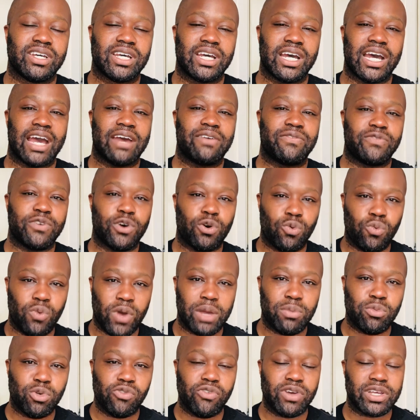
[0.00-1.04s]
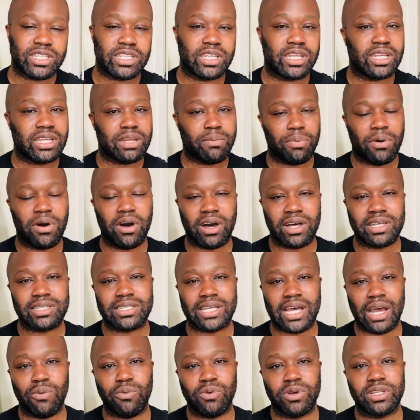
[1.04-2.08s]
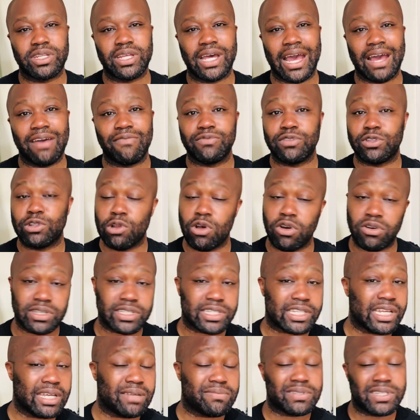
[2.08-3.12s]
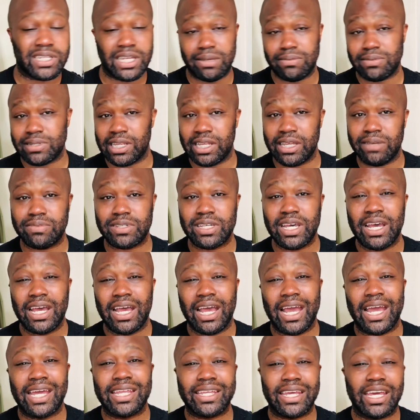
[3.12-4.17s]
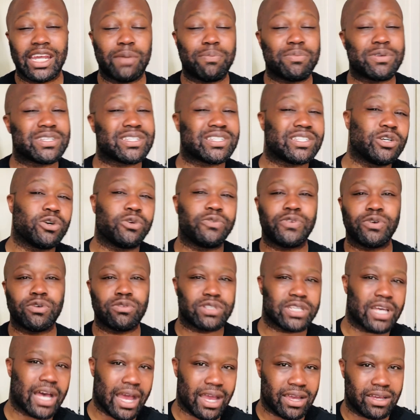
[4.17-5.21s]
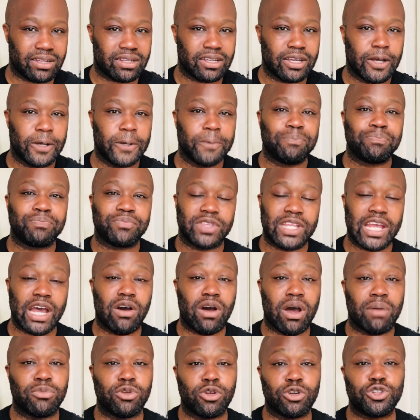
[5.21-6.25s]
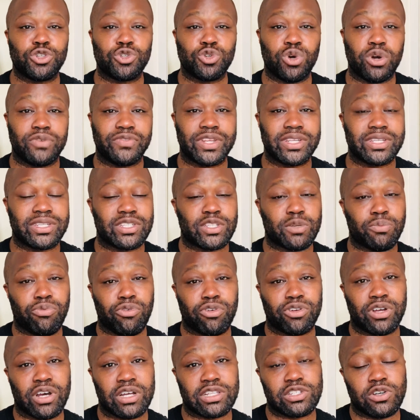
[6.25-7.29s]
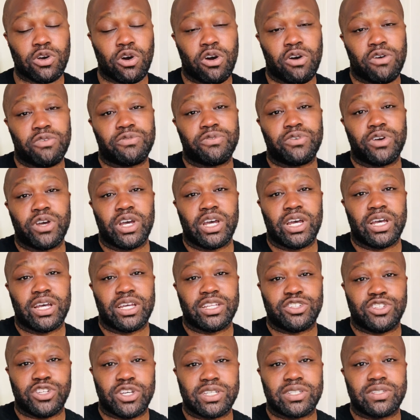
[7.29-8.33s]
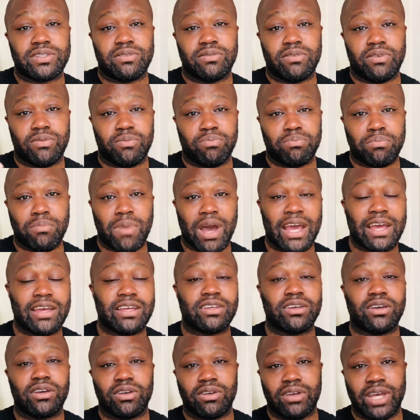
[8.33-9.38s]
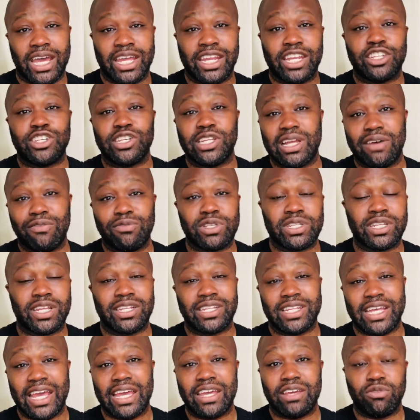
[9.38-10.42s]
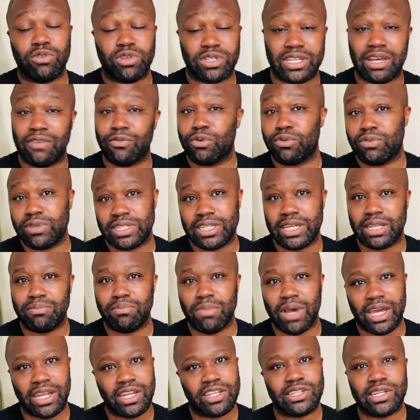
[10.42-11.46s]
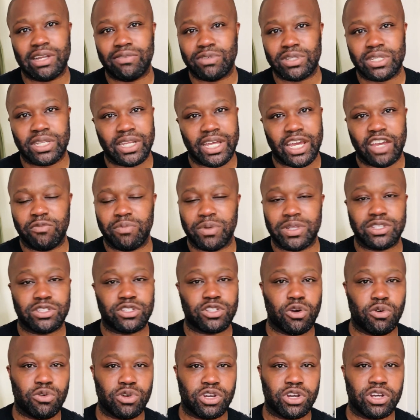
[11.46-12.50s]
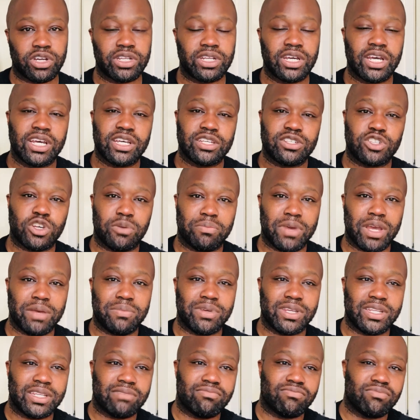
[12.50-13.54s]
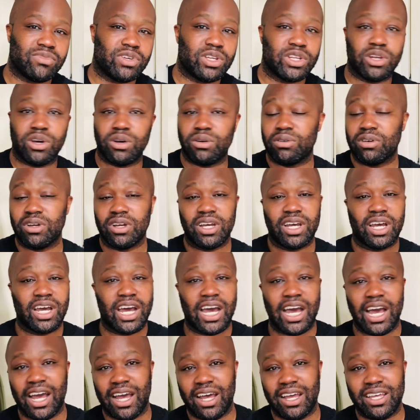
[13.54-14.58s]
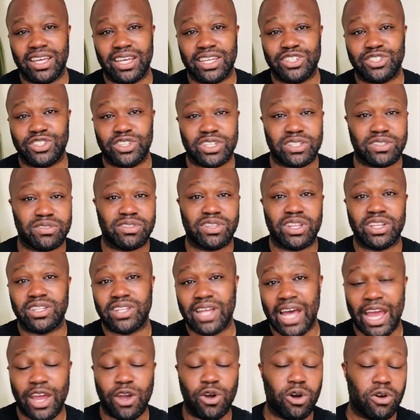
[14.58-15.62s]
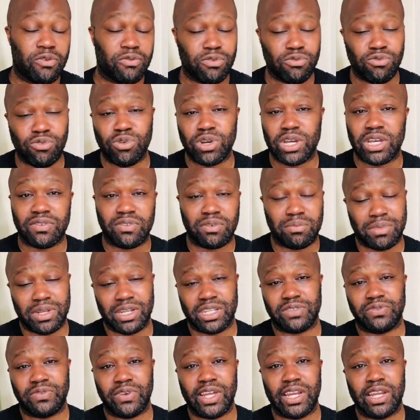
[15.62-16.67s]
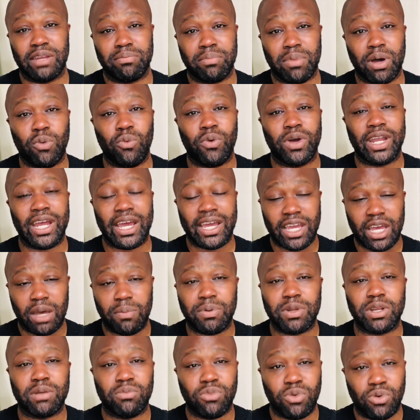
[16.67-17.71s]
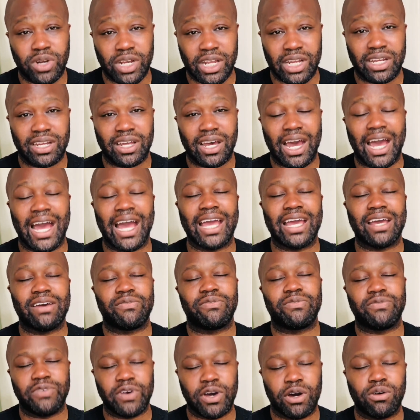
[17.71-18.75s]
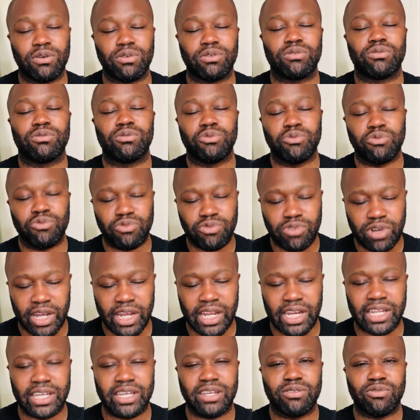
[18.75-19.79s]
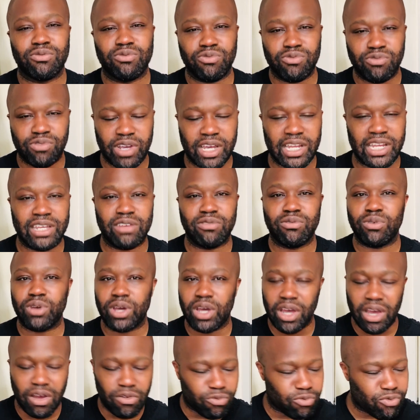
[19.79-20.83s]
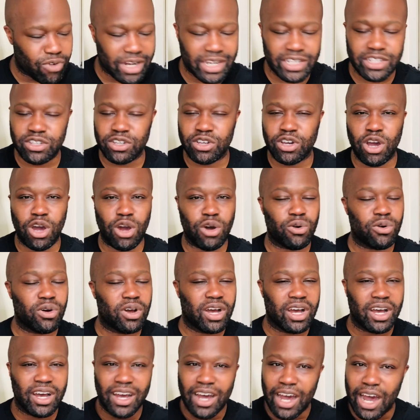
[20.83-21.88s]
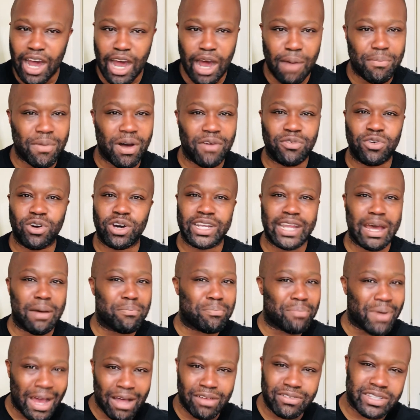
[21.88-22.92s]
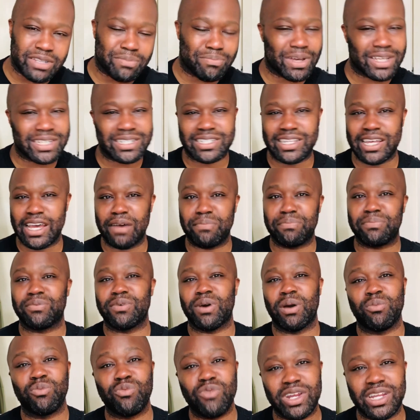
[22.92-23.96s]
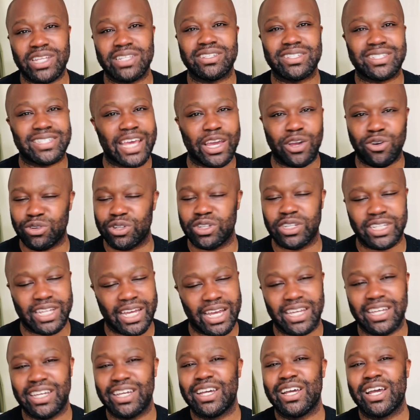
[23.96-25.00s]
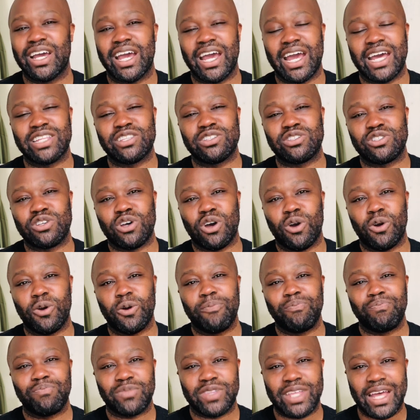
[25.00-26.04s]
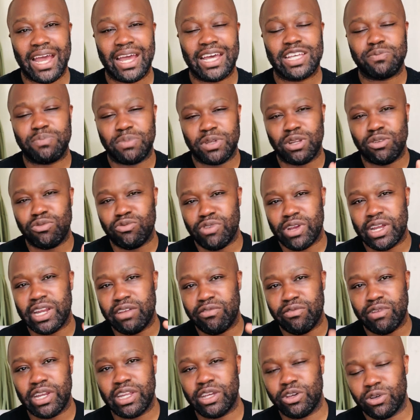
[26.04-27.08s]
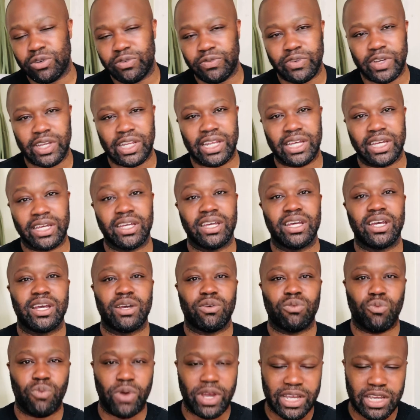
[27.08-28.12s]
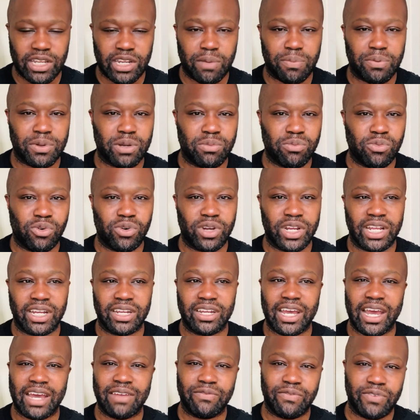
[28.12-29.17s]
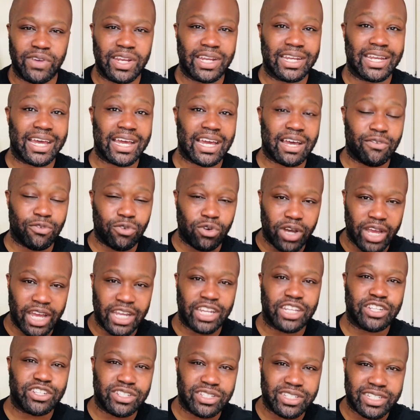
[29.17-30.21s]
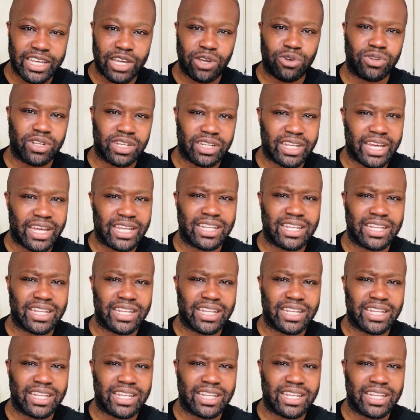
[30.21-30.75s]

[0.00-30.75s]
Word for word: I felt way more rested. In the past, I would have long sleeps, deep sleeps, and get up and still feel tired. Now, I'm not sure if this is a product of just my energy levels in the day, because I've always said my energy levels in the day have been so good. So maybe, you know, it's just the diet overall giving me this feeling. But when I get up in the morning, I have felt really ready to go up. I've got that bounce in my step. I'm ready to take on the day. And so that has been a really good feeling, waking up in the morning and feeling like I've got energy to take on the day.